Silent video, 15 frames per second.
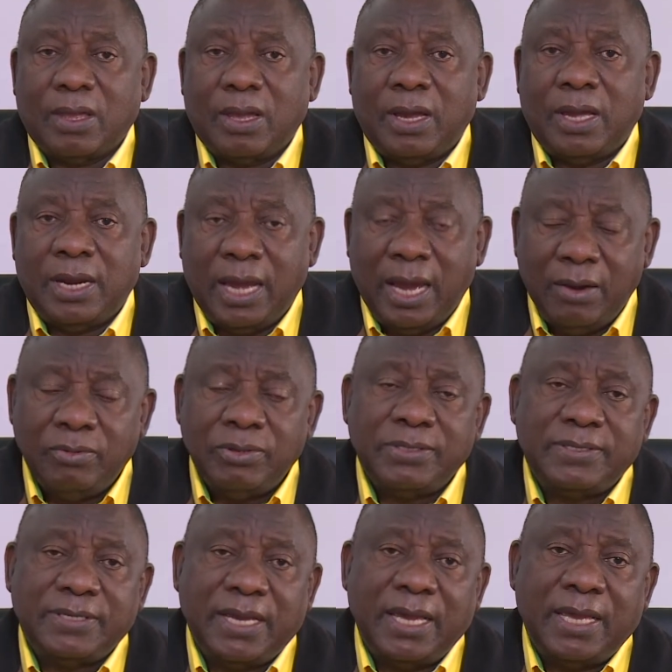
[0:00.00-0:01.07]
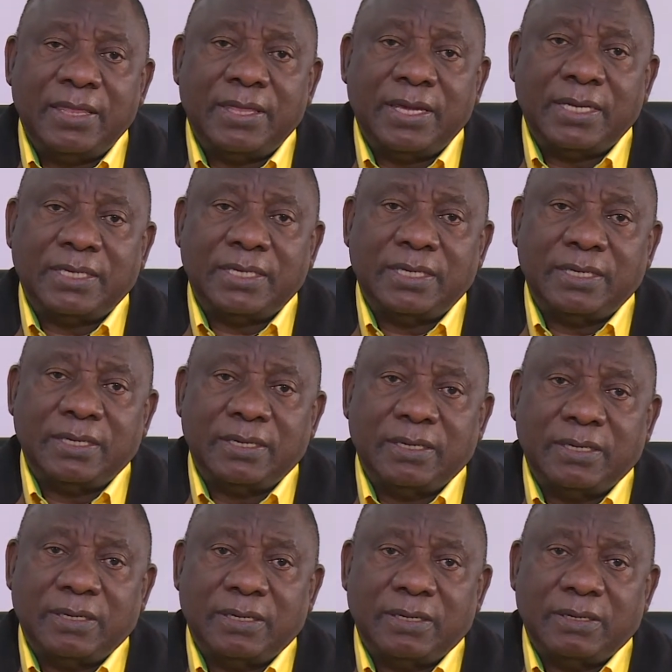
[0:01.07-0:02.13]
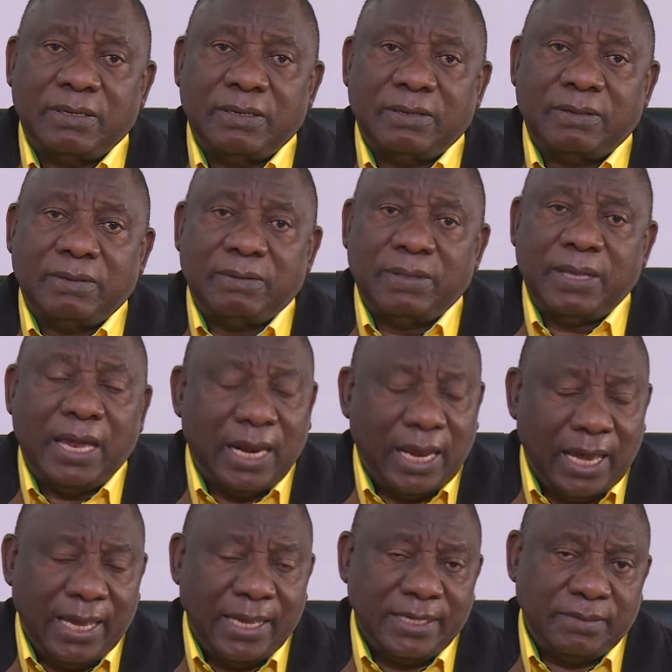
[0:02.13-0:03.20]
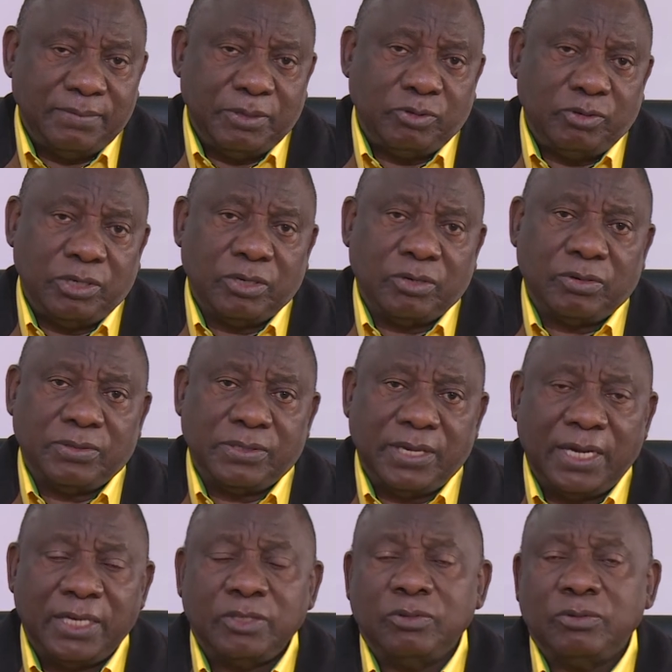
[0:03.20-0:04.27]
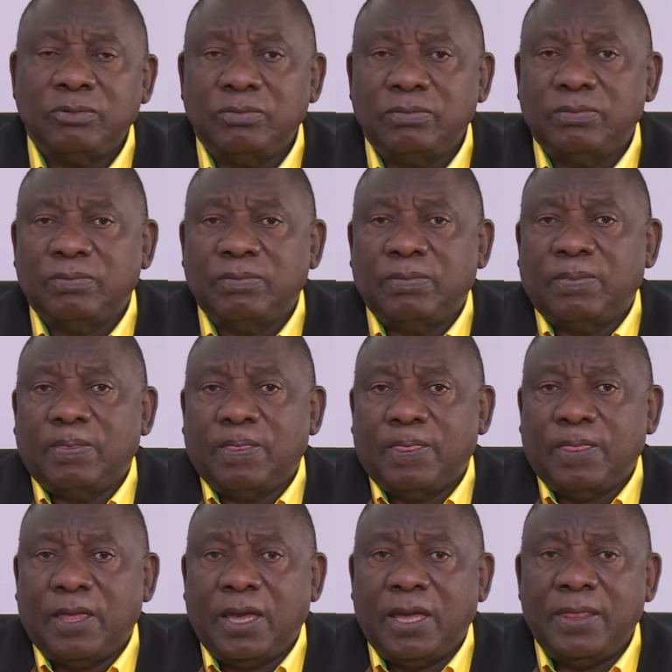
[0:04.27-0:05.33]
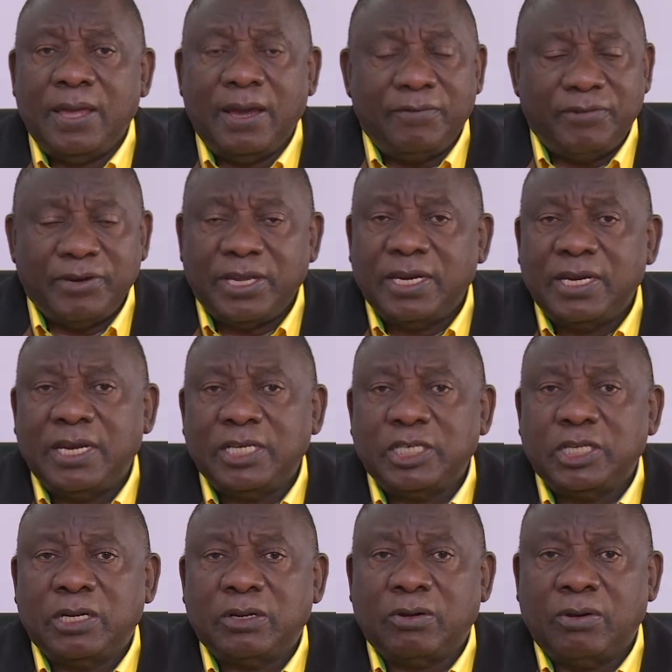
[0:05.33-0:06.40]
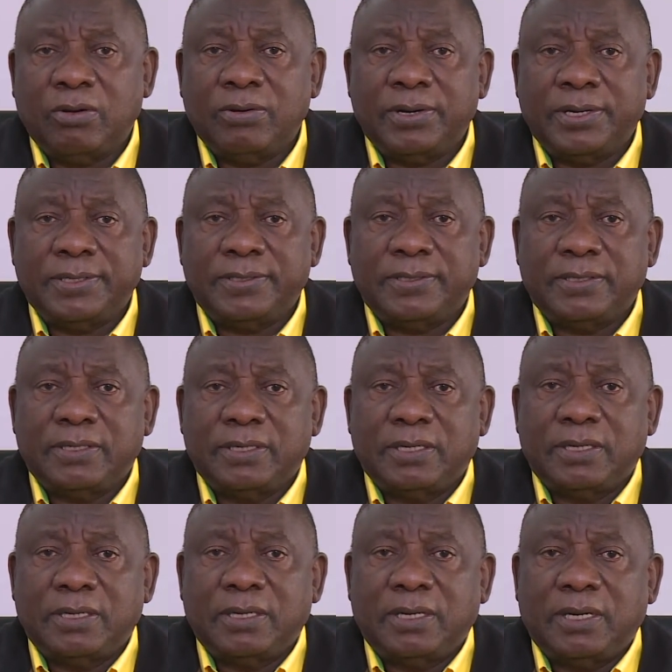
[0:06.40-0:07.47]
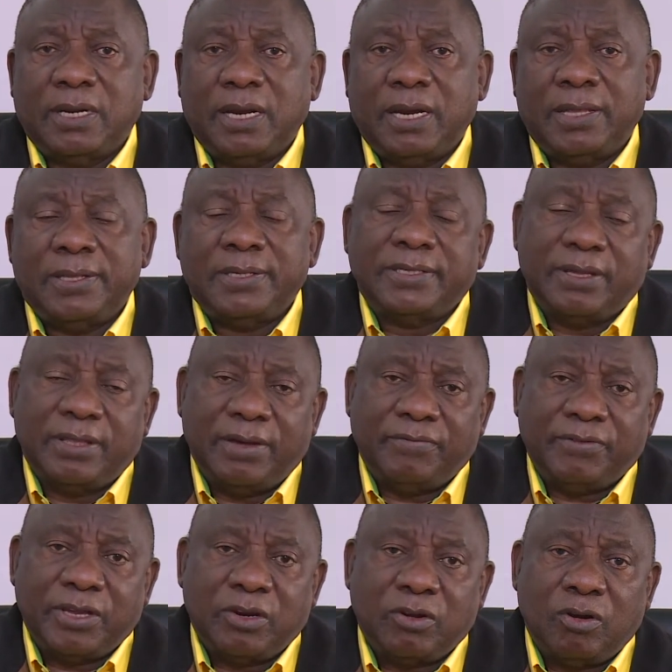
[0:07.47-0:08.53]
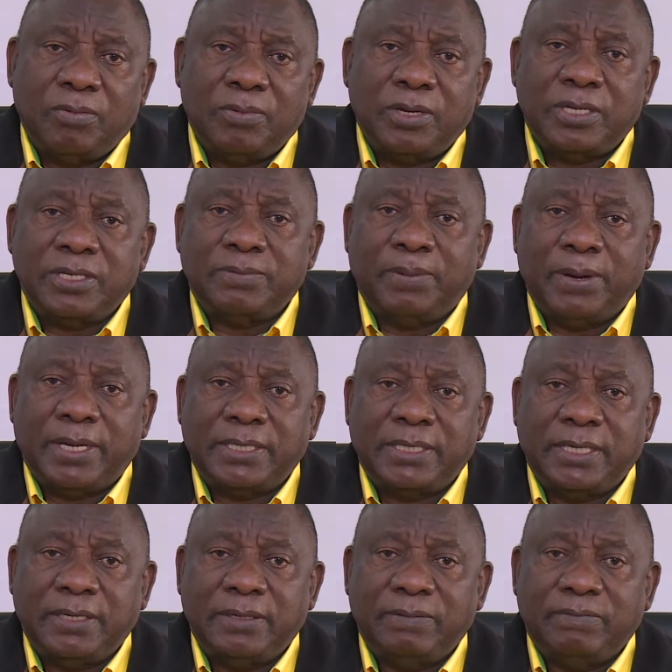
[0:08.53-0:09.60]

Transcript: And I would say that the alliance between Cosatu and the African National Congress and the South African Communist Party